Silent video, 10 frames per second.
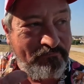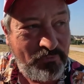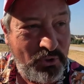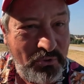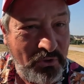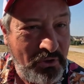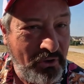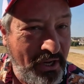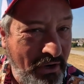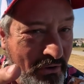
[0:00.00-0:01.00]
two
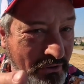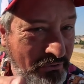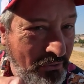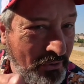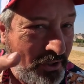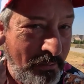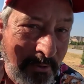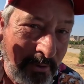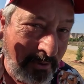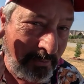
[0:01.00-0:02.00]
hundred hour tune-up
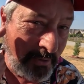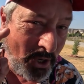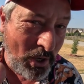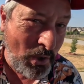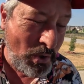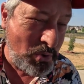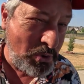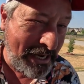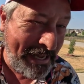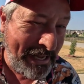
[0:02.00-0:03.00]
on the
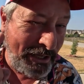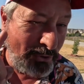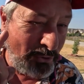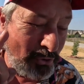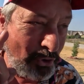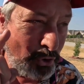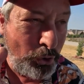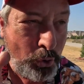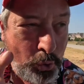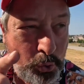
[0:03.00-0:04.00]
Onan
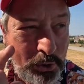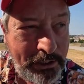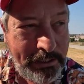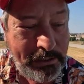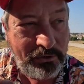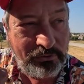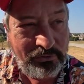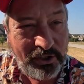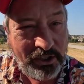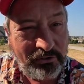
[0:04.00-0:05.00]
Q D
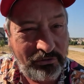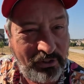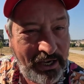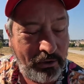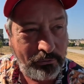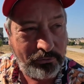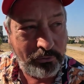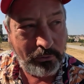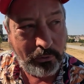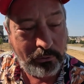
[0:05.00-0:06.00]
six
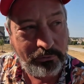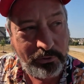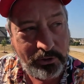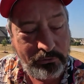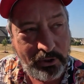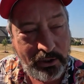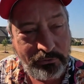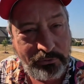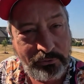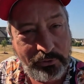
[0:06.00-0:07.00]
thousand or six
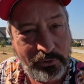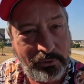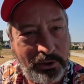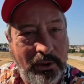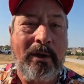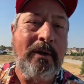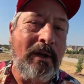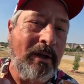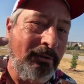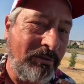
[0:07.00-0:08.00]
thousand Q D.
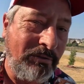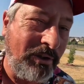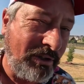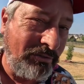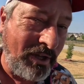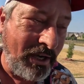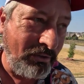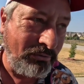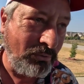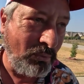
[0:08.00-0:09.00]
It's a six
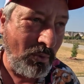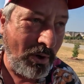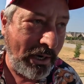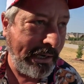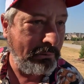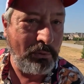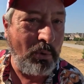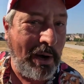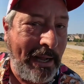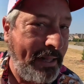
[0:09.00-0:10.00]
thousand watt
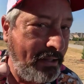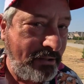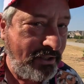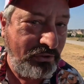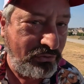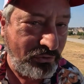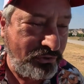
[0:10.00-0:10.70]
quiet diesel